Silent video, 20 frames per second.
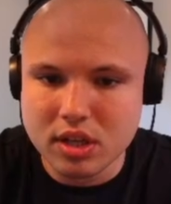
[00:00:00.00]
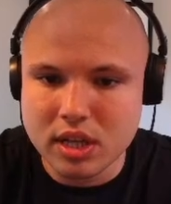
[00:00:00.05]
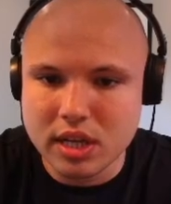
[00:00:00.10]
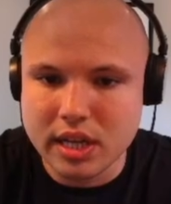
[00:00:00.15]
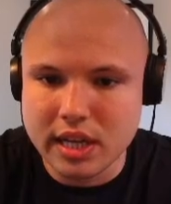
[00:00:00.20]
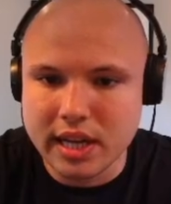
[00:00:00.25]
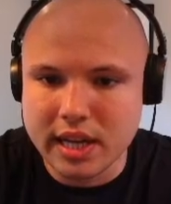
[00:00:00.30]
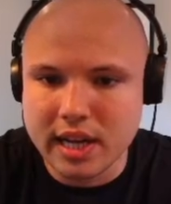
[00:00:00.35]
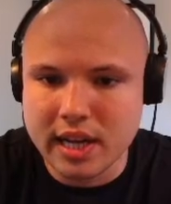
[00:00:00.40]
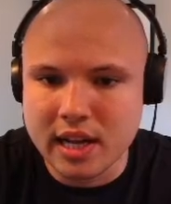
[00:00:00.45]

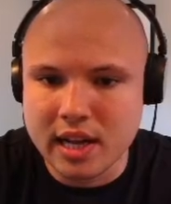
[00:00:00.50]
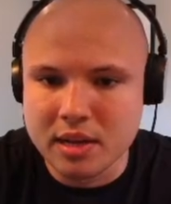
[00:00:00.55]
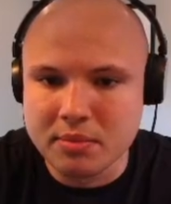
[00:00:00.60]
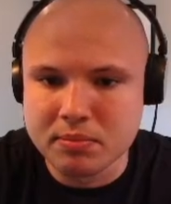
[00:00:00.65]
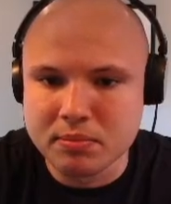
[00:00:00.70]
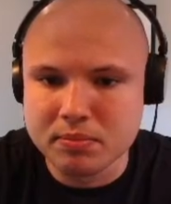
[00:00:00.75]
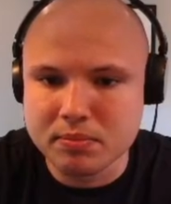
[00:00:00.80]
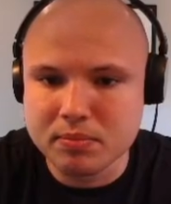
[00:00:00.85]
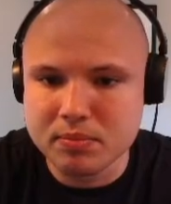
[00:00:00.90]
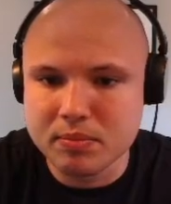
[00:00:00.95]

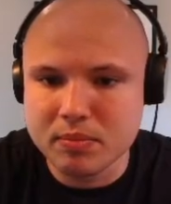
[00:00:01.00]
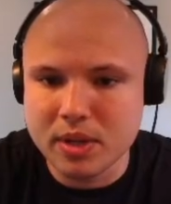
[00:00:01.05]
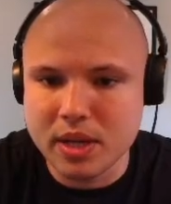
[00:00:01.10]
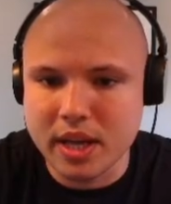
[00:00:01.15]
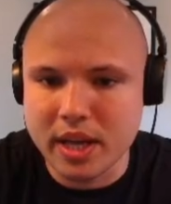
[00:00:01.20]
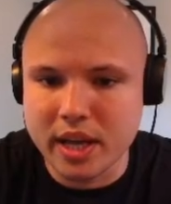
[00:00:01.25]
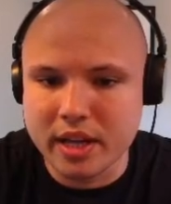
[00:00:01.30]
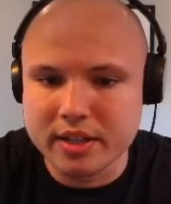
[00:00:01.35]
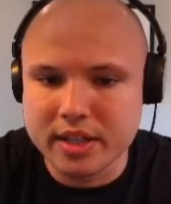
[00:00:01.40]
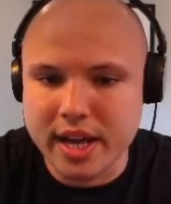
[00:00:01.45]

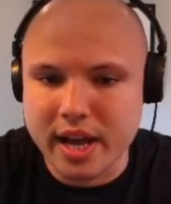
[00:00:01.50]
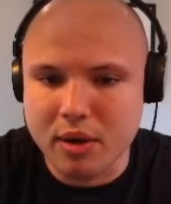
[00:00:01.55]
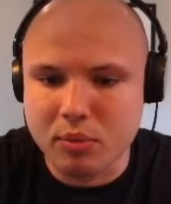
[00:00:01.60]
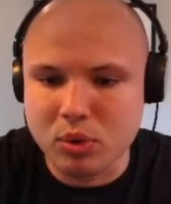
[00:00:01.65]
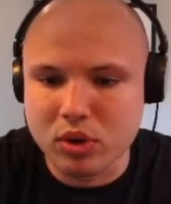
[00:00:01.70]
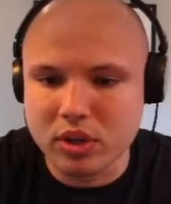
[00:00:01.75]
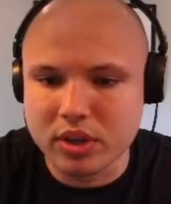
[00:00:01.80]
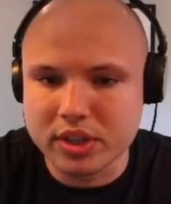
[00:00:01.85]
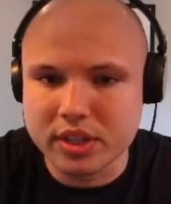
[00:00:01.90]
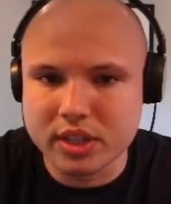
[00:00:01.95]
And yeah,
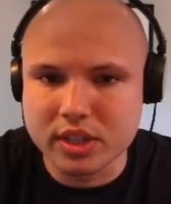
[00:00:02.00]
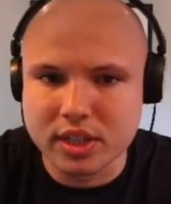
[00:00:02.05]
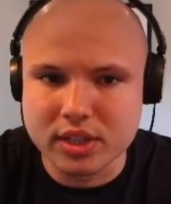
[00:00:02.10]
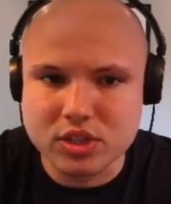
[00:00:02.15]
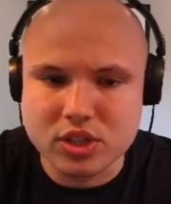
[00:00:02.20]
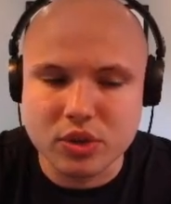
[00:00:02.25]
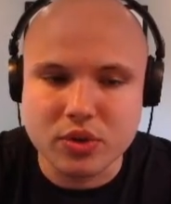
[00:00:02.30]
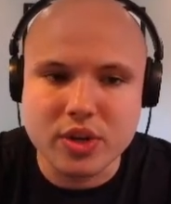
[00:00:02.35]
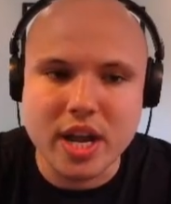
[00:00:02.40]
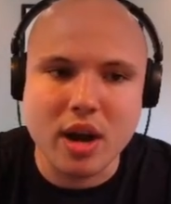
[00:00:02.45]
we're looking good.
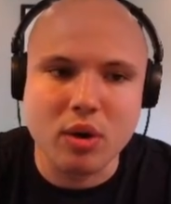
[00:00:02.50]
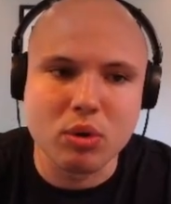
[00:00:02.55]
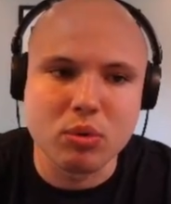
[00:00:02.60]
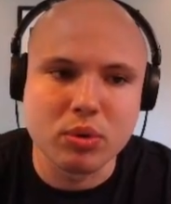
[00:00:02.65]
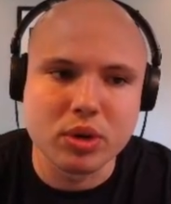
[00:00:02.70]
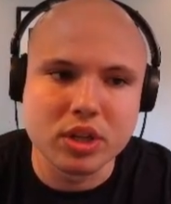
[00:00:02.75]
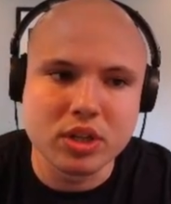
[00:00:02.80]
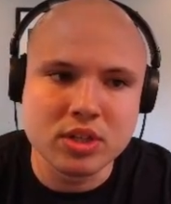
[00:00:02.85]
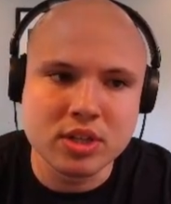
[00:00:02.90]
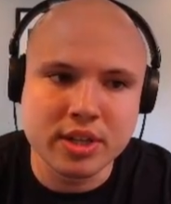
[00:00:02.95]
So now what we're
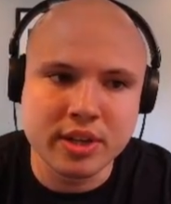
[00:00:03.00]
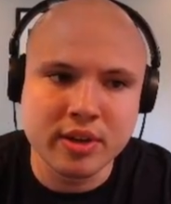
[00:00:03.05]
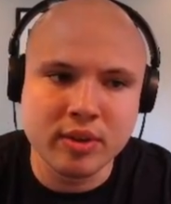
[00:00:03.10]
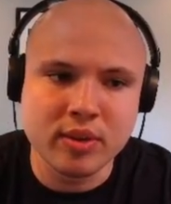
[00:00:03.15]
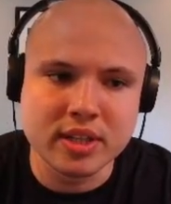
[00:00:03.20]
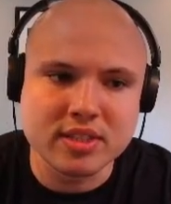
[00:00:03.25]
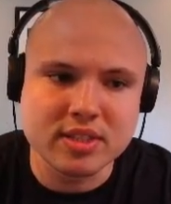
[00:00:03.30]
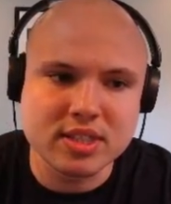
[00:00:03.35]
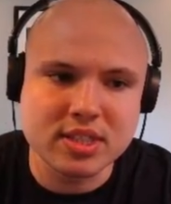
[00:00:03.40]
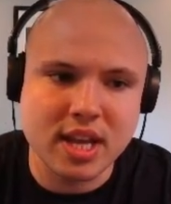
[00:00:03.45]
going to do,
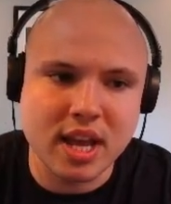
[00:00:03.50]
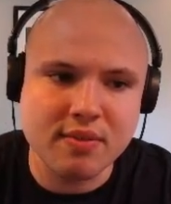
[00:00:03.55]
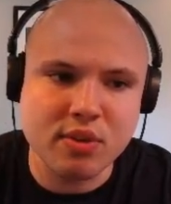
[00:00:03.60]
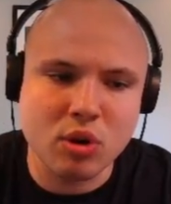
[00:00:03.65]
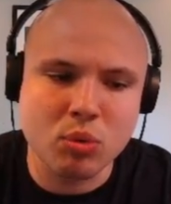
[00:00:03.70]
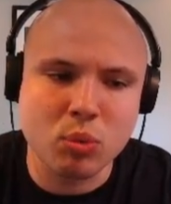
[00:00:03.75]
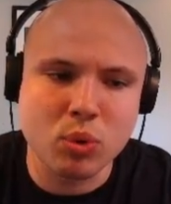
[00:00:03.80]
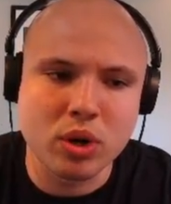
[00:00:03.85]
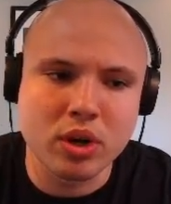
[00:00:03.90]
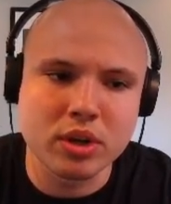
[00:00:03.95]
let's save our
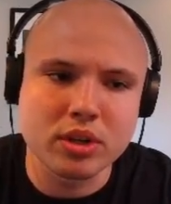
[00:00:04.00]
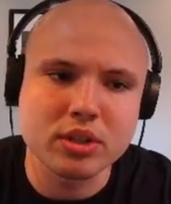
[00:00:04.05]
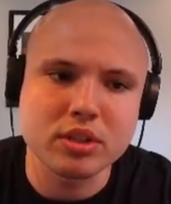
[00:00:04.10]
work